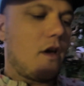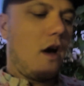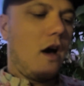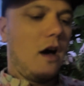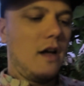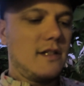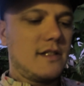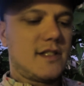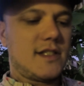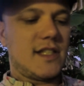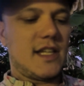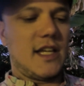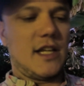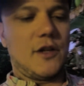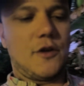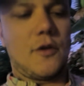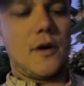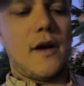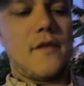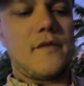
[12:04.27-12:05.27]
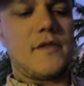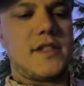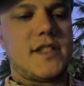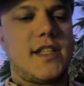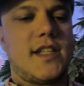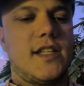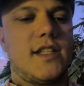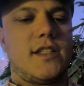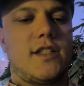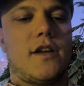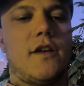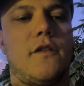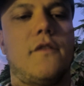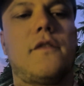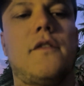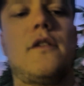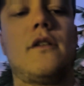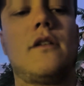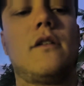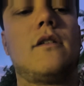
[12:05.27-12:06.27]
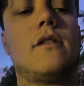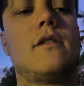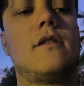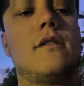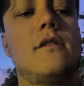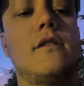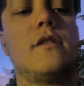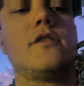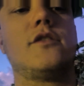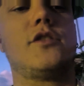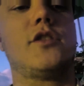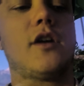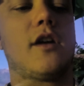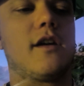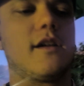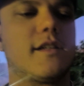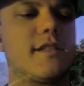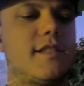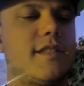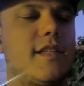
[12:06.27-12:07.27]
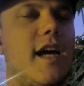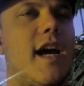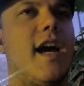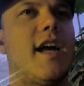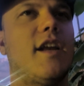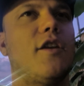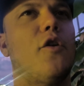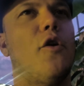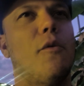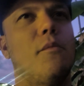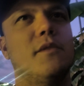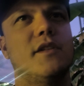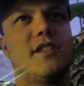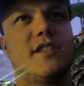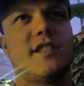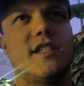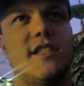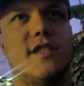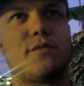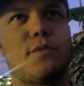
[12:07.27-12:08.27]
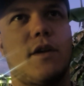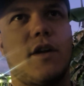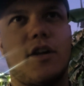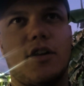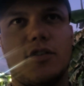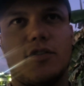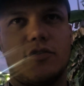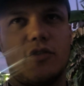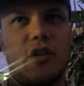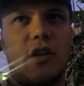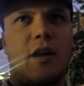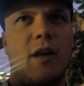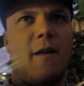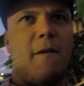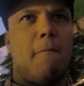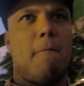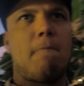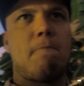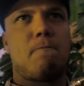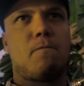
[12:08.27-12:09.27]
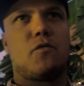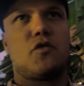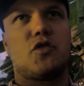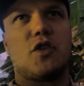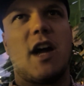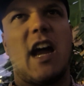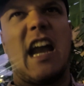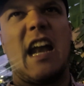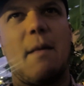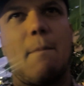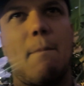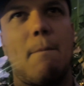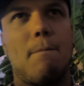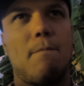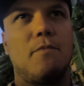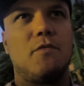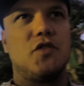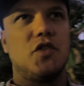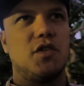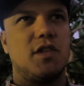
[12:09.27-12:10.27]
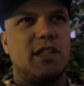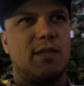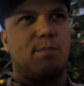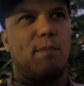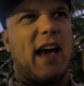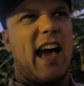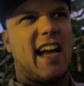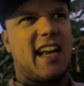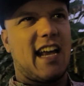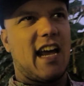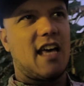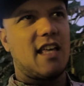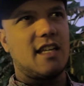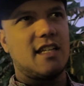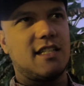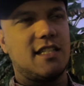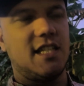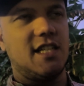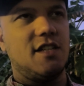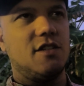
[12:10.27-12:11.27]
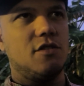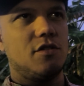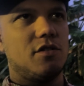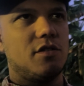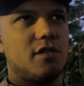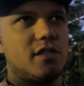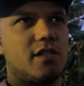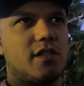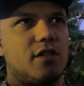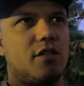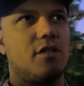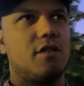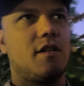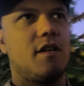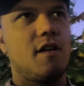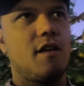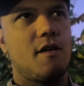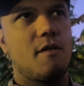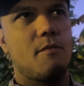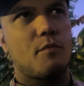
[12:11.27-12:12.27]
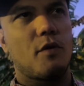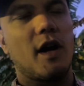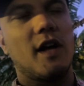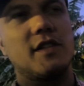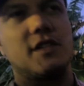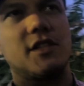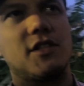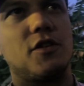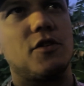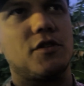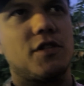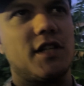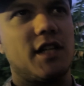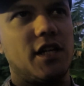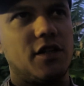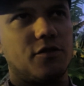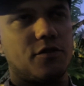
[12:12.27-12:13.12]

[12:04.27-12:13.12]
unseen crevices of dark side homelessness, where you're trying to do these back alley deals and prostitution and